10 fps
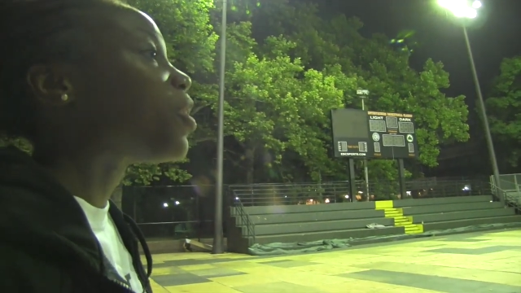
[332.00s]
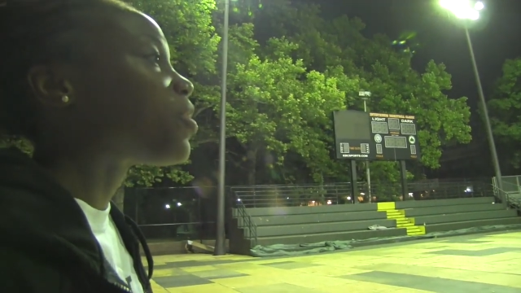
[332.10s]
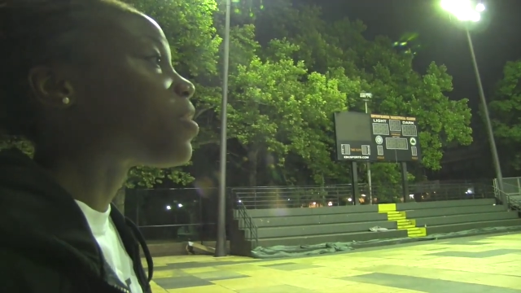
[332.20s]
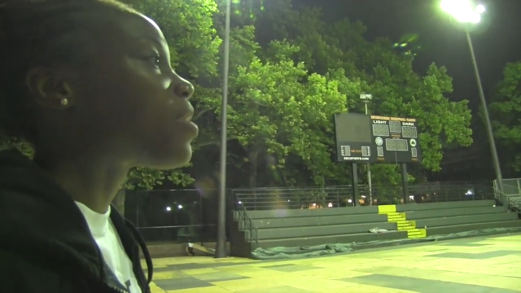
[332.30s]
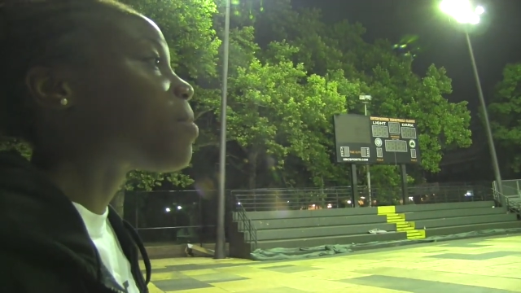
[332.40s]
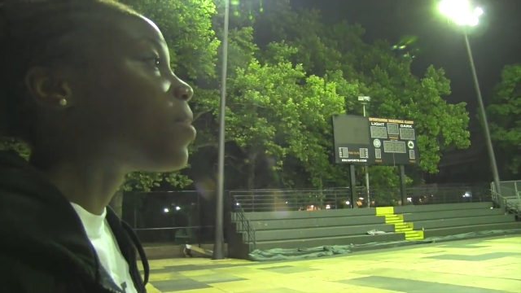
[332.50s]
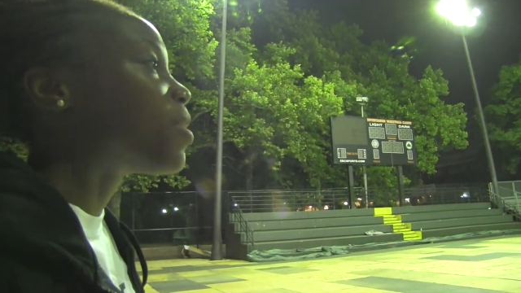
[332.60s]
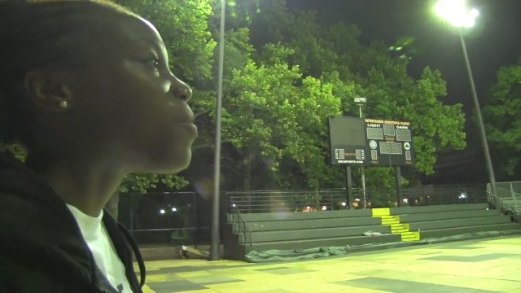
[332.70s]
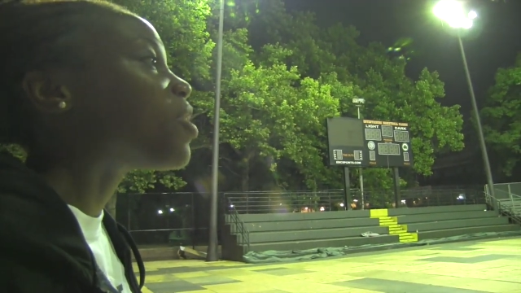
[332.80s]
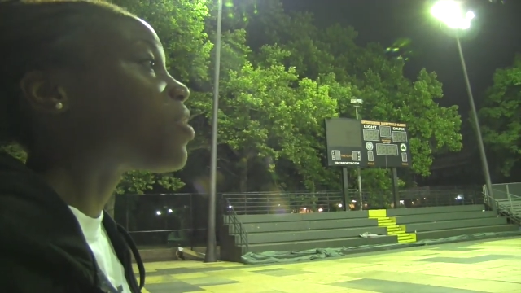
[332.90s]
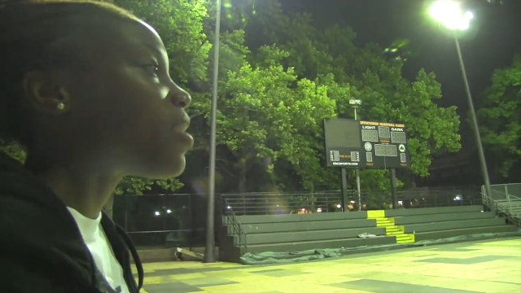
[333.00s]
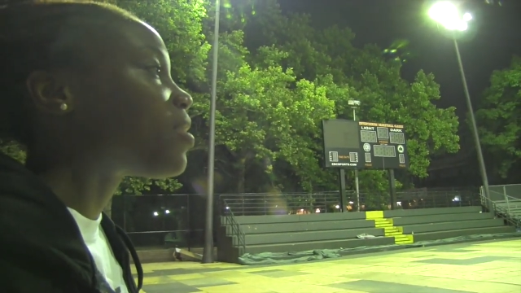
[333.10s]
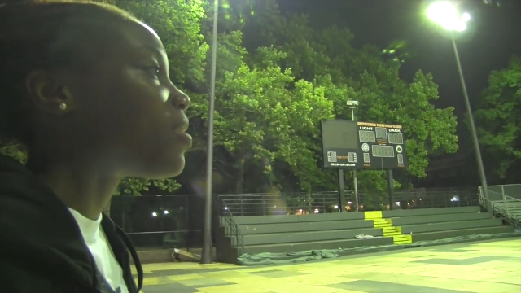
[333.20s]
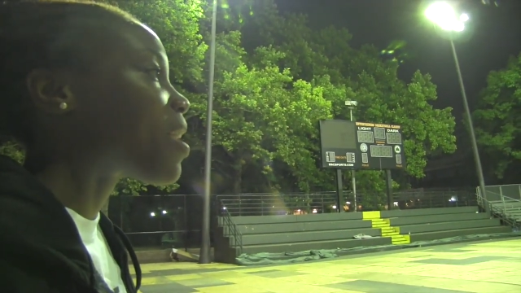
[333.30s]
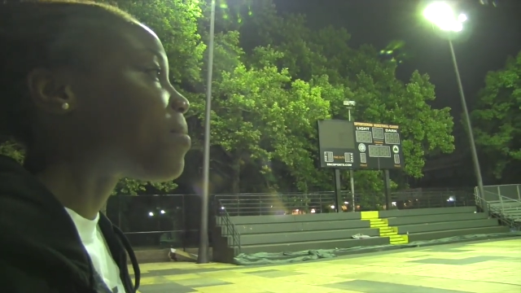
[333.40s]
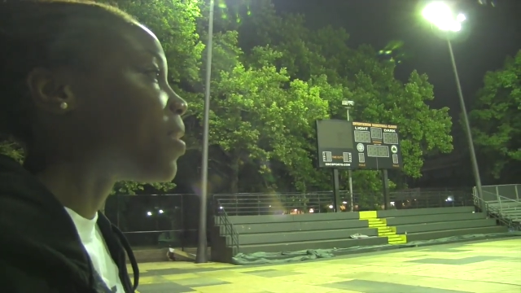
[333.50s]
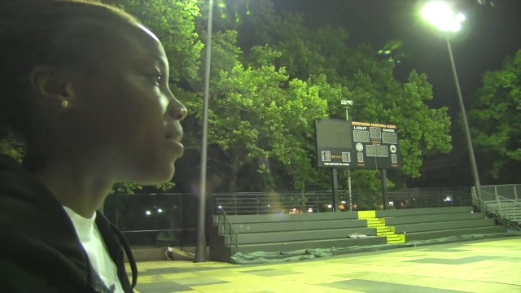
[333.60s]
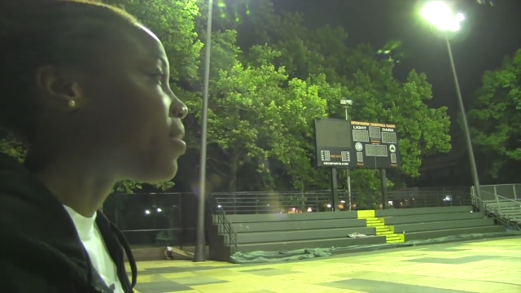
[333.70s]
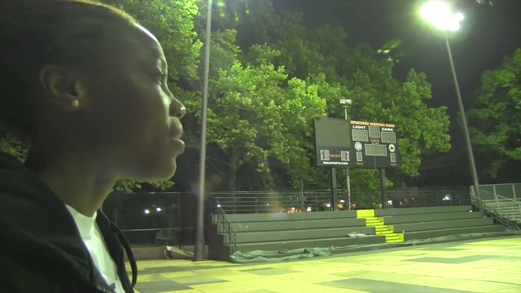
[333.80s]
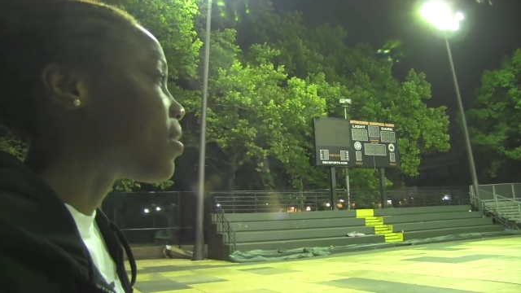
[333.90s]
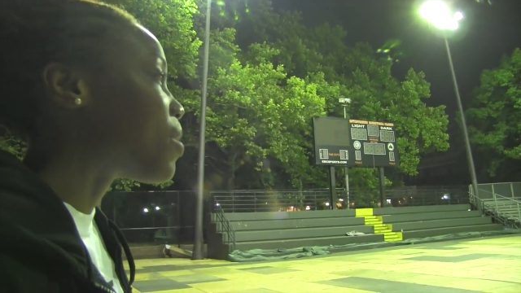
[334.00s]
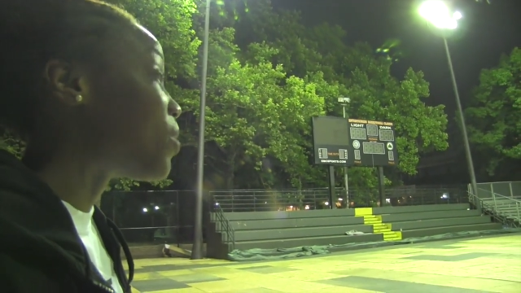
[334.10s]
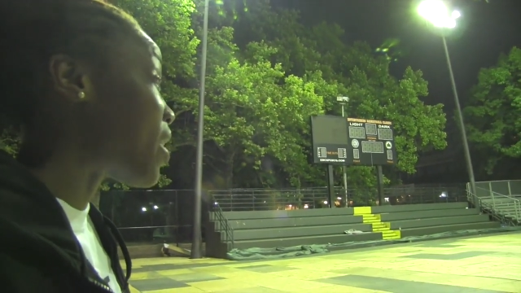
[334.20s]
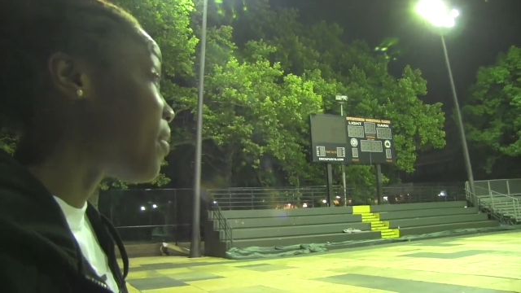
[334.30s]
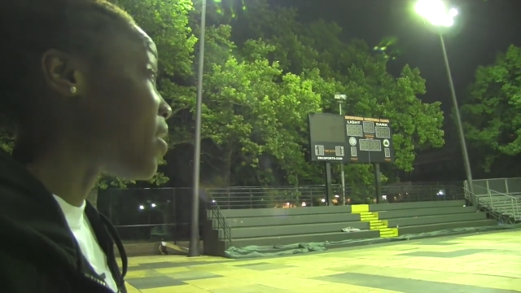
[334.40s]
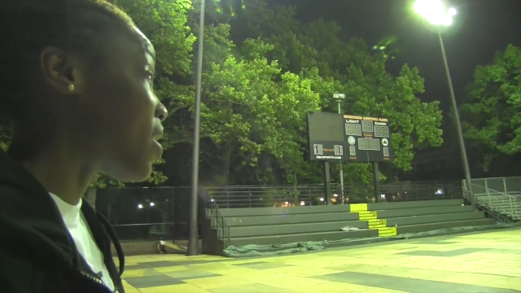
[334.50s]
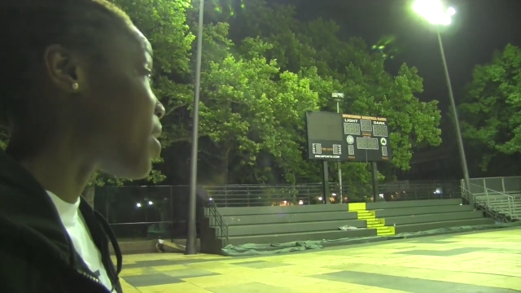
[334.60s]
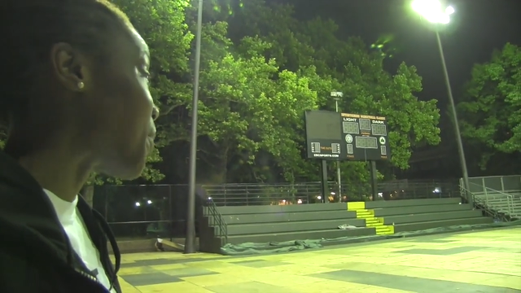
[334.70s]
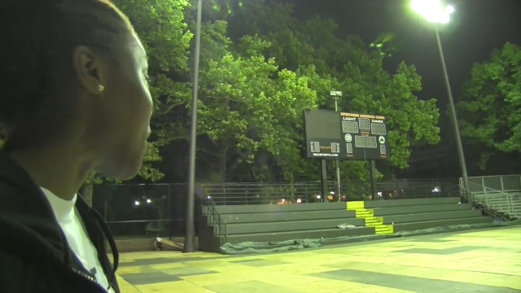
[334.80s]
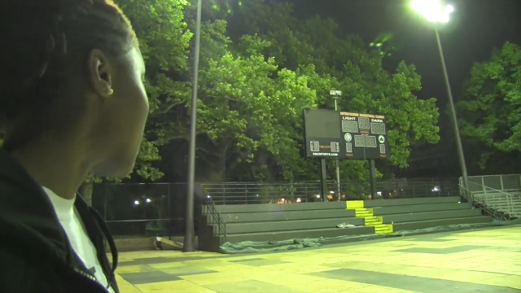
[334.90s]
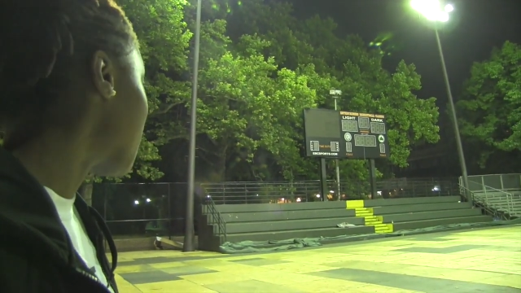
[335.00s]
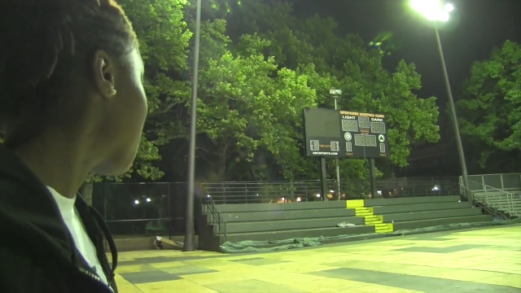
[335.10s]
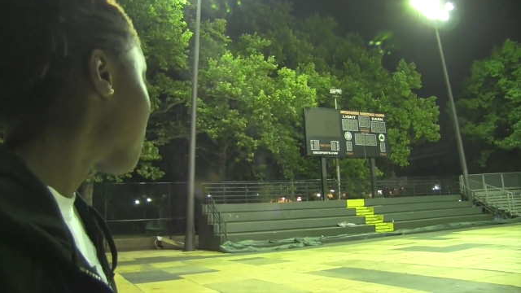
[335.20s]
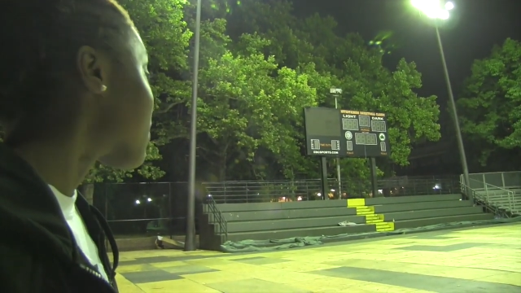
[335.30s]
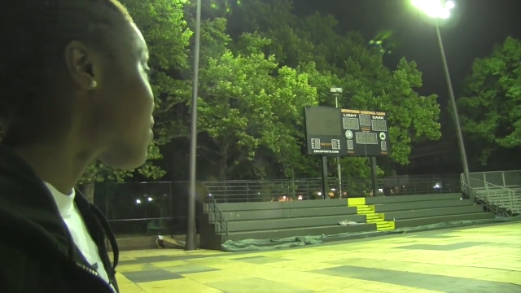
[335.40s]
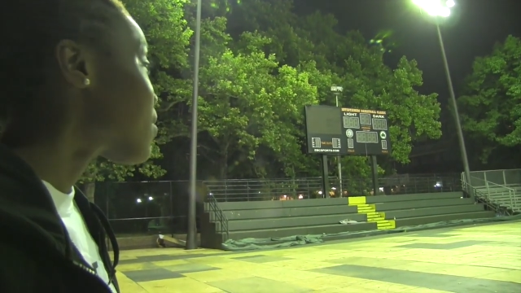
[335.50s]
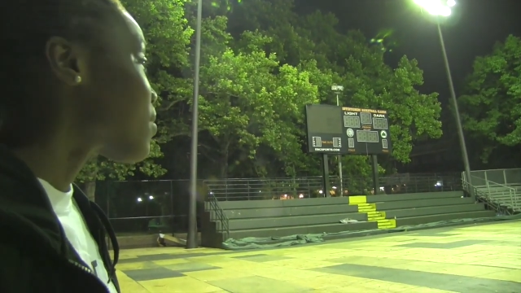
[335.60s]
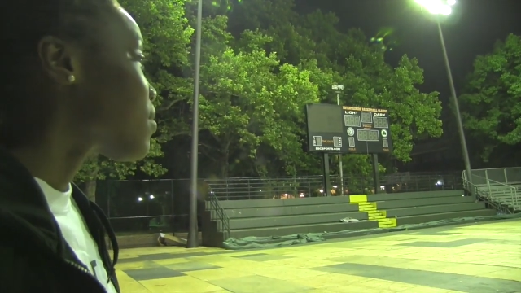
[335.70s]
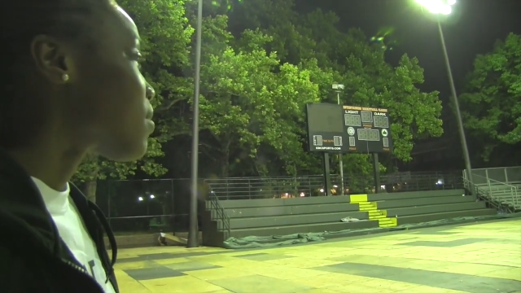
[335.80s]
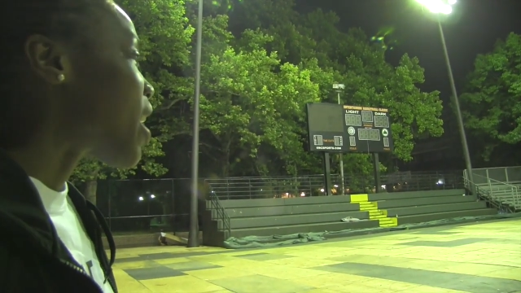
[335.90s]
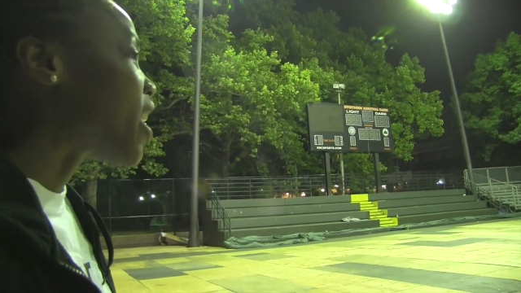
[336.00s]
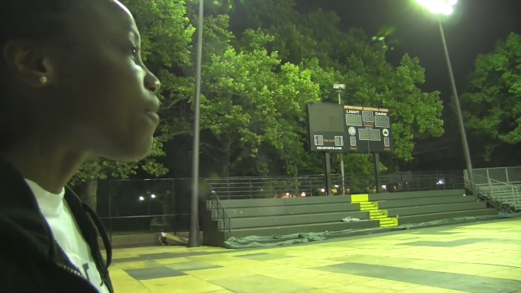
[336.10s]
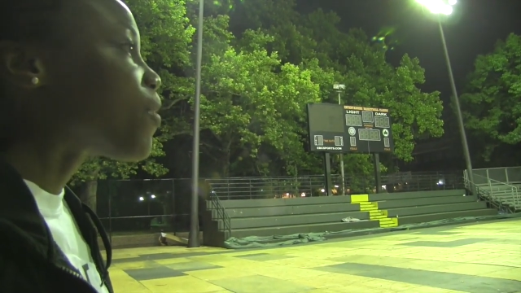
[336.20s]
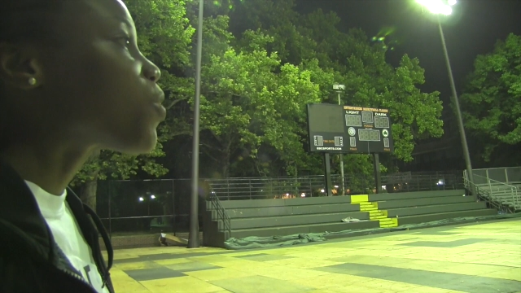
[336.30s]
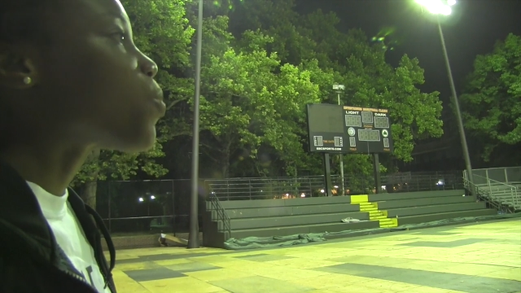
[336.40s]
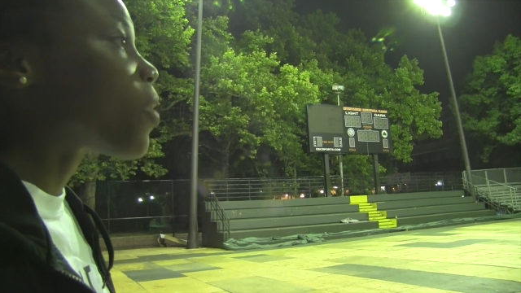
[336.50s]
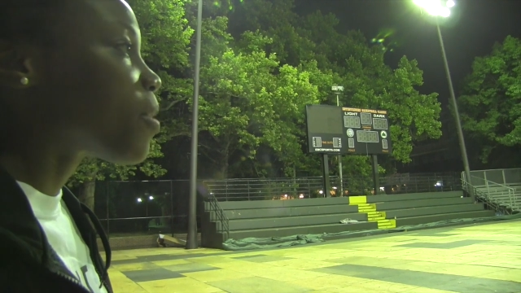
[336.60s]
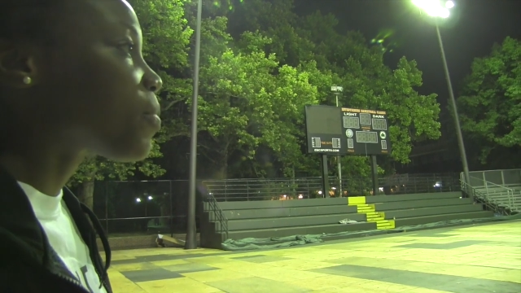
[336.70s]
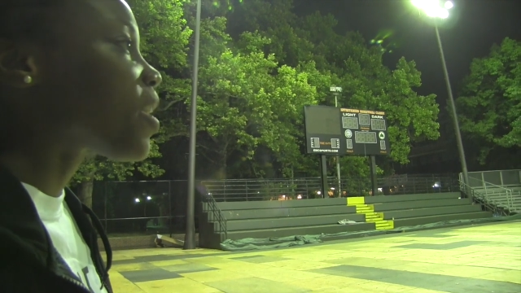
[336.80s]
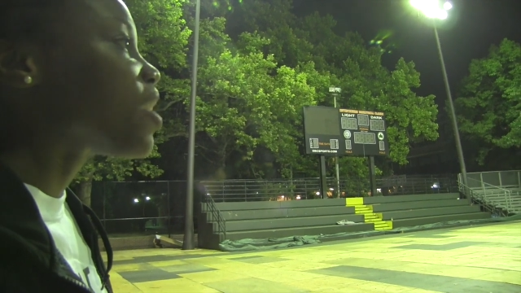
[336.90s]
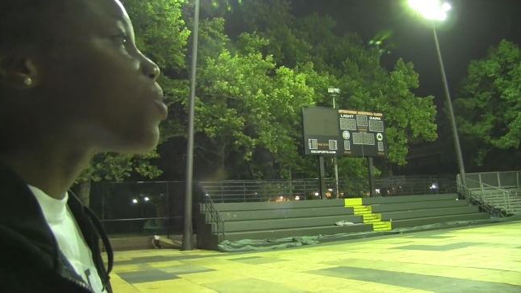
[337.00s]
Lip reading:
No face is visible, so there are no lips to read.